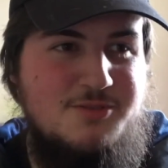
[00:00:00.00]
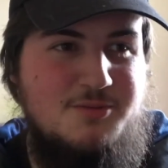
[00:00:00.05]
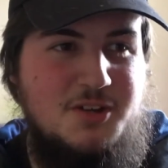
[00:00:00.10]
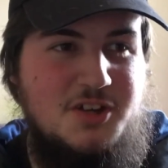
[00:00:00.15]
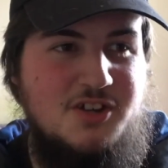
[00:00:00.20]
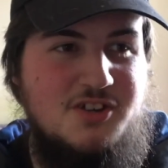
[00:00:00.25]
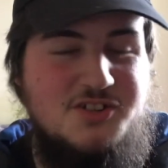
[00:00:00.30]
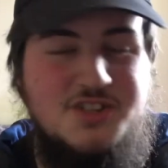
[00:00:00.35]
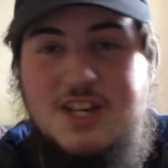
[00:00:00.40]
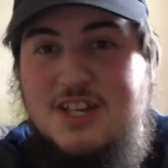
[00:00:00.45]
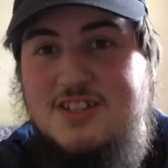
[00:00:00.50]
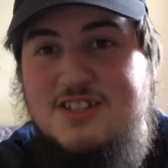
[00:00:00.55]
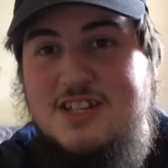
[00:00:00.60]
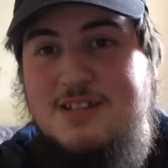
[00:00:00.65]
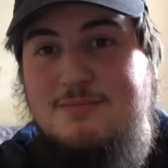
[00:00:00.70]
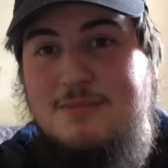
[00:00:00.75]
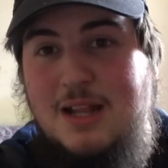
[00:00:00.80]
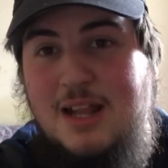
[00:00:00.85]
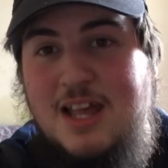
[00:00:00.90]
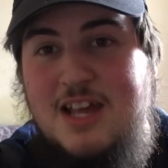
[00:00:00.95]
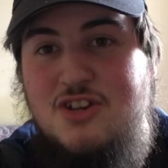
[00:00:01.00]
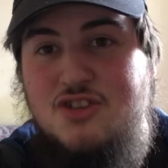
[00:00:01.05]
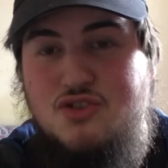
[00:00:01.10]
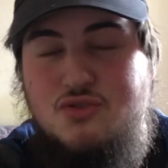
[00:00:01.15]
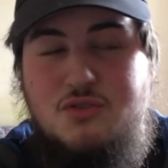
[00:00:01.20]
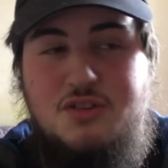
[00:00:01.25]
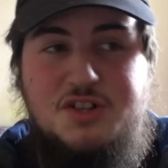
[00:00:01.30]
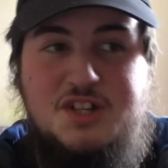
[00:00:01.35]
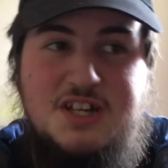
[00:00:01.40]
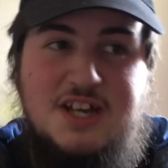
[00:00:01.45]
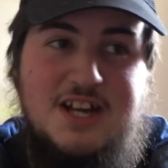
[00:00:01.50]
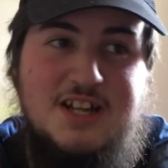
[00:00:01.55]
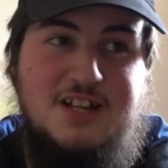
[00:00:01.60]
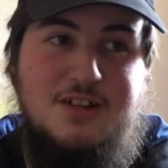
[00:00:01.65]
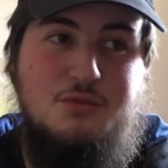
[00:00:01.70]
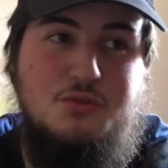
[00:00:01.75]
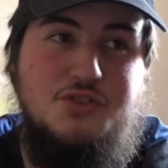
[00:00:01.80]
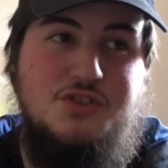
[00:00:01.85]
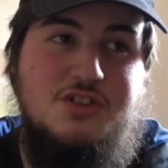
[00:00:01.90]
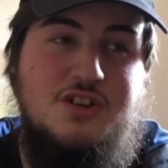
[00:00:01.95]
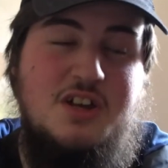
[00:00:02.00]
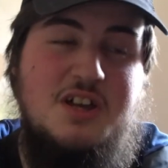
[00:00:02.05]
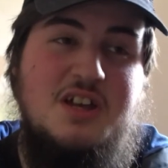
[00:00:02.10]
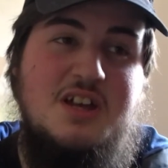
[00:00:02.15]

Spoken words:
because it said Malaysia on it, and I was